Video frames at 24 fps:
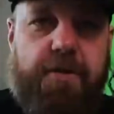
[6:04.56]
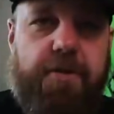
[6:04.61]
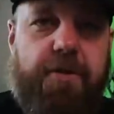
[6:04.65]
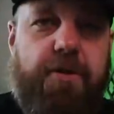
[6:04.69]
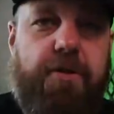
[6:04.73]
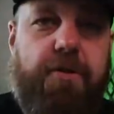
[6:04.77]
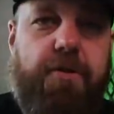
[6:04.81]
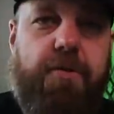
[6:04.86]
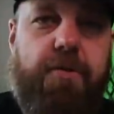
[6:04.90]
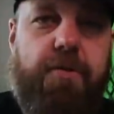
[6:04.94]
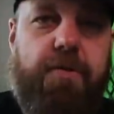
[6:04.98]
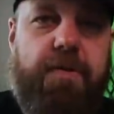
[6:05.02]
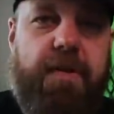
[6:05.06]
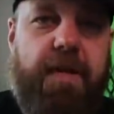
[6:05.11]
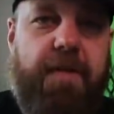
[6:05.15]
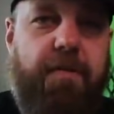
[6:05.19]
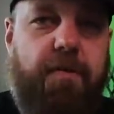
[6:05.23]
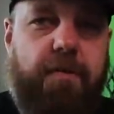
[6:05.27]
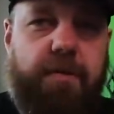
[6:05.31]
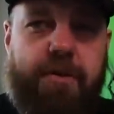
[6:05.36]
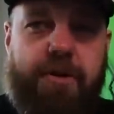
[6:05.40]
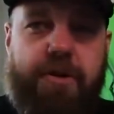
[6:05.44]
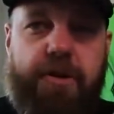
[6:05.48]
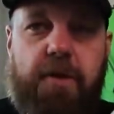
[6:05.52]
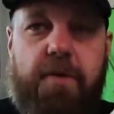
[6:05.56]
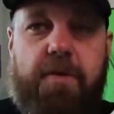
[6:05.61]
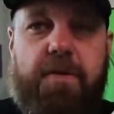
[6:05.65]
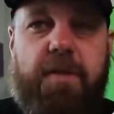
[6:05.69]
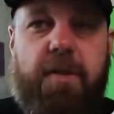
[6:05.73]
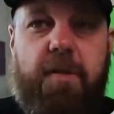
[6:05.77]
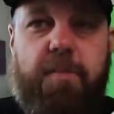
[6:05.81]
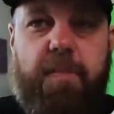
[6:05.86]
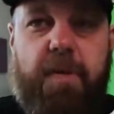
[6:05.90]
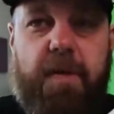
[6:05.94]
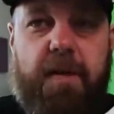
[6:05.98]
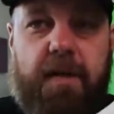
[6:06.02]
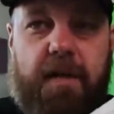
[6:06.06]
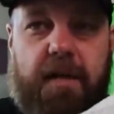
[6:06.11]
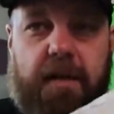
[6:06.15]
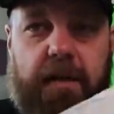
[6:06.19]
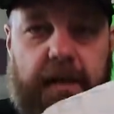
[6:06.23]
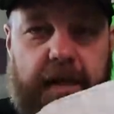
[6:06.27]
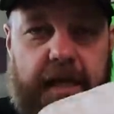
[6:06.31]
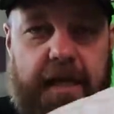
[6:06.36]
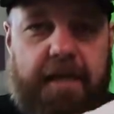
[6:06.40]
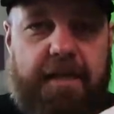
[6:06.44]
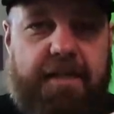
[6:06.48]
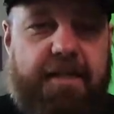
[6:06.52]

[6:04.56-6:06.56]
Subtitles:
are used, everyone shows up in clean